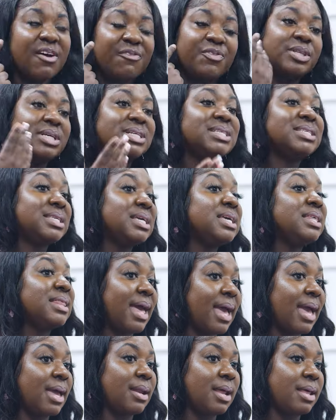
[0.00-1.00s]
definitely
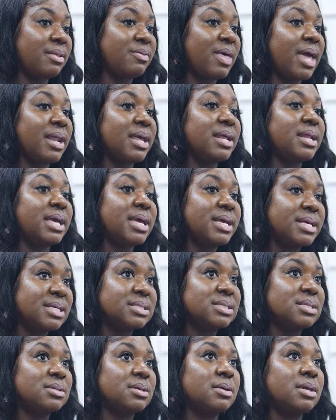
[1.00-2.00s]
see that it
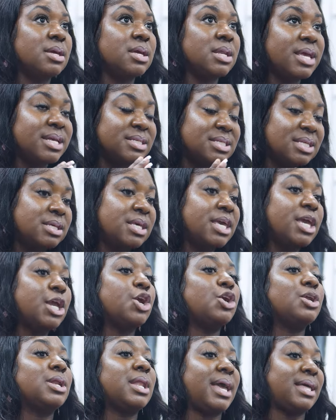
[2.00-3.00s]
is
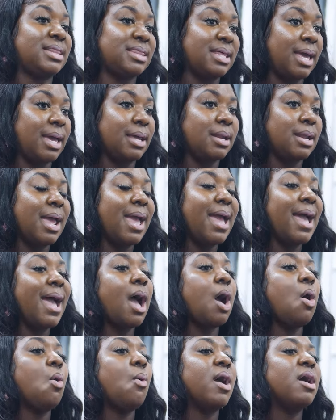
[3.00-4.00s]
geared like that.
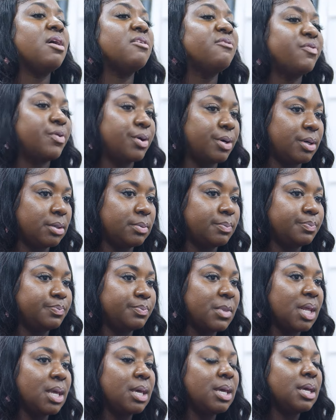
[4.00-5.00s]
However,
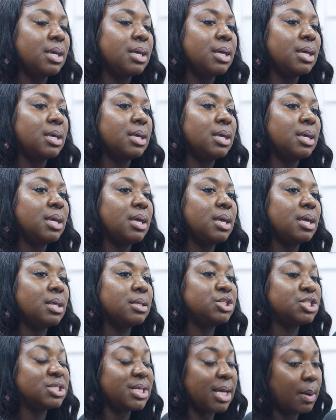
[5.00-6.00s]

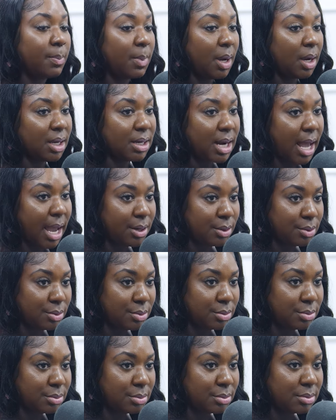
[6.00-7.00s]
just like American
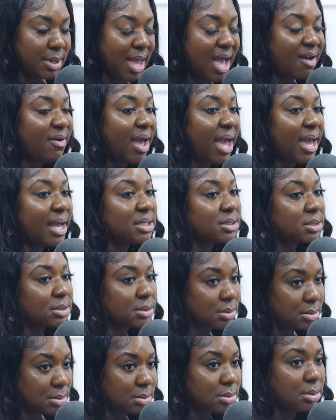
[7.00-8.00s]
Idol, they have an
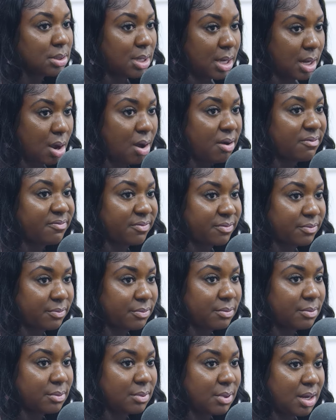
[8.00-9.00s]
age cutoff,
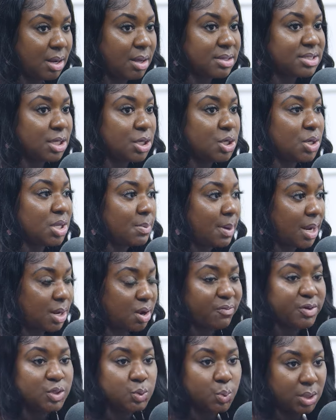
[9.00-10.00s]
and they'll tell you anybody